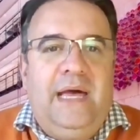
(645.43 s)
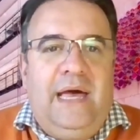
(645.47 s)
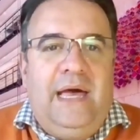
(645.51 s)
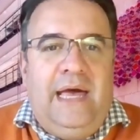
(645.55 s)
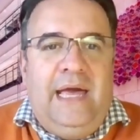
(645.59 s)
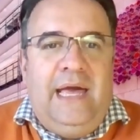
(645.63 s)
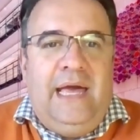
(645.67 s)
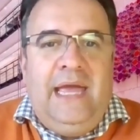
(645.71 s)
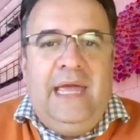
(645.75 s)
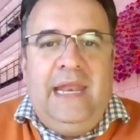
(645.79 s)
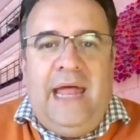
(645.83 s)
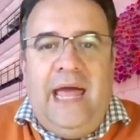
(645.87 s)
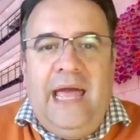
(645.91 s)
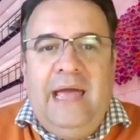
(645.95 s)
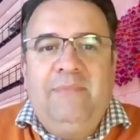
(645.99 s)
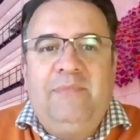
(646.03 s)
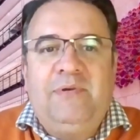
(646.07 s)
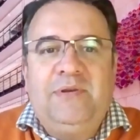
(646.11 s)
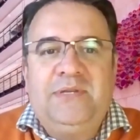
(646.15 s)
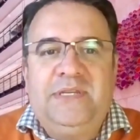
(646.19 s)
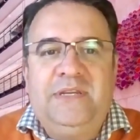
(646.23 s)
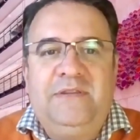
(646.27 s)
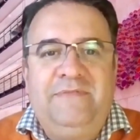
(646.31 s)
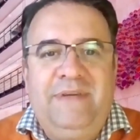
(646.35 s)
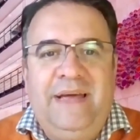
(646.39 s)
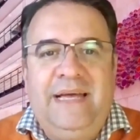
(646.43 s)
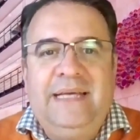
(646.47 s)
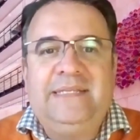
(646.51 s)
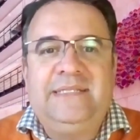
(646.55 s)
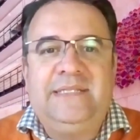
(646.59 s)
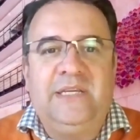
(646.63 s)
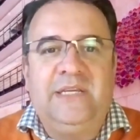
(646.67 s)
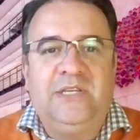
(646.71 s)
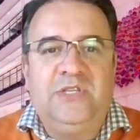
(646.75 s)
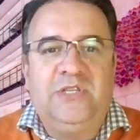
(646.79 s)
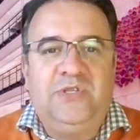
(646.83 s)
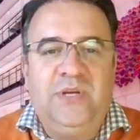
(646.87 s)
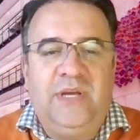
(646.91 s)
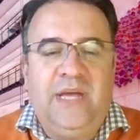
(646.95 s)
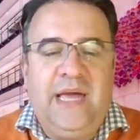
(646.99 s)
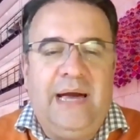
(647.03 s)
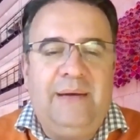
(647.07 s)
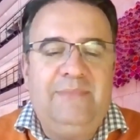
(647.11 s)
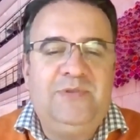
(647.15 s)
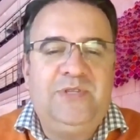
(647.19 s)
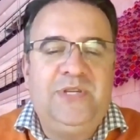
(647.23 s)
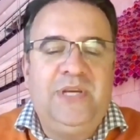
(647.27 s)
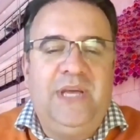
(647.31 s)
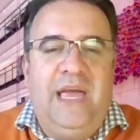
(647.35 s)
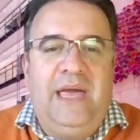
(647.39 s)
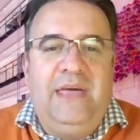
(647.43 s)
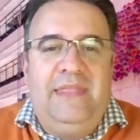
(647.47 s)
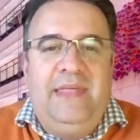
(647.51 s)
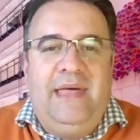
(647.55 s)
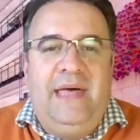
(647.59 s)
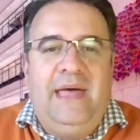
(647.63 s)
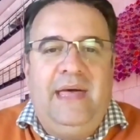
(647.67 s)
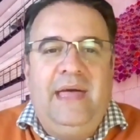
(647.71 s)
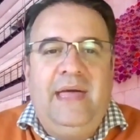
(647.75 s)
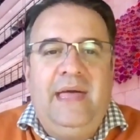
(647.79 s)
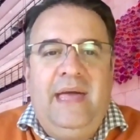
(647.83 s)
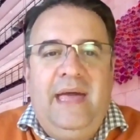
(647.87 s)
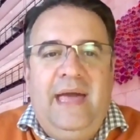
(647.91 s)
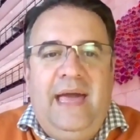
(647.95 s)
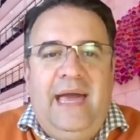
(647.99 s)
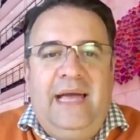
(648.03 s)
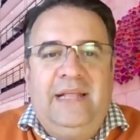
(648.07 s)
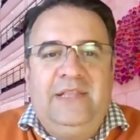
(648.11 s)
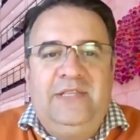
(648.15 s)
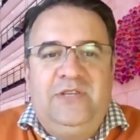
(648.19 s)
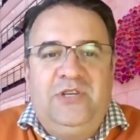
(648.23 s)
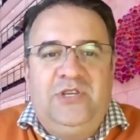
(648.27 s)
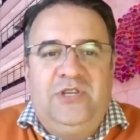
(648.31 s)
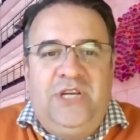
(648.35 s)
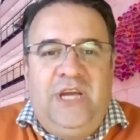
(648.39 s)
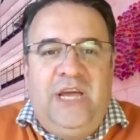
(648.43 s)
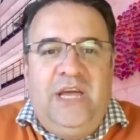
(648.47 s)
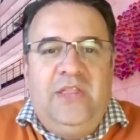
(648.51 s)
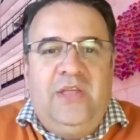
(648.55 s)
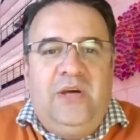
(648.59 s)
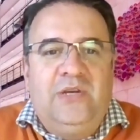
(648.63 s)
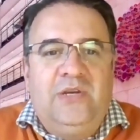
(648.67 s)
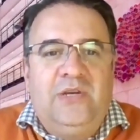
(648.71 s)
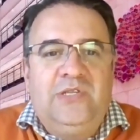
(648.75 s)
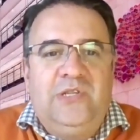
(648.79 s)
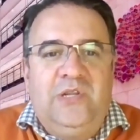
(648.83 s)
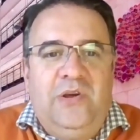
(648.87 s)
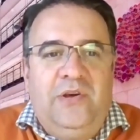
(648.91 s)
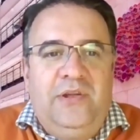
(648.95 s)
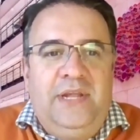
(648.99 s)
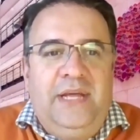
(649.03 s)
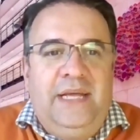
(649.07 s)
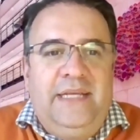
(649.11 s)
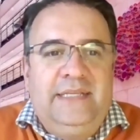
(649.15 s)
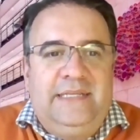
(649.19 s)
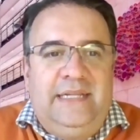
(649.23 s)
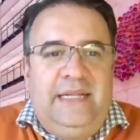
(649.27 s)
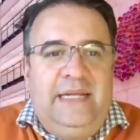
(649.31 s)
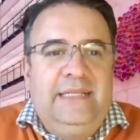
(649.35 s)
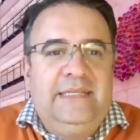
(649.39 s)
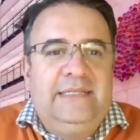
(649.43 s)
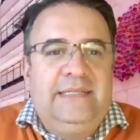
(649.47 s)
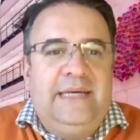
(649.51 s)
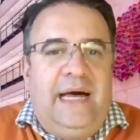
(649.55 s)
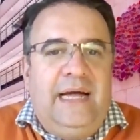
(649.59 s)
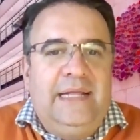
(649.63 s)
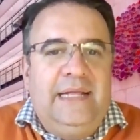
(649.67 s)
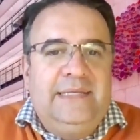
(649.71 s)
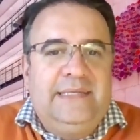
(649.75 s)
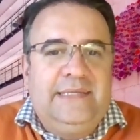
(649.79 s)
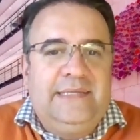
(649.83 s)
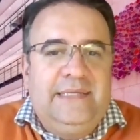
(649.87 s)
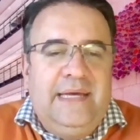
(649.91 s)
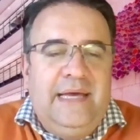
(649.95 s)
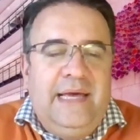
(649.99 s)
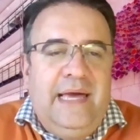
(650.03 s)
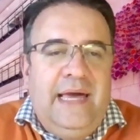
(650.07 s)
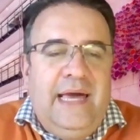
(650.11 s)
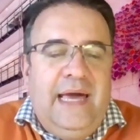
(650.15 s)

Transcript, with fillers: uh, enables investors to come together and to share those learnings and insights.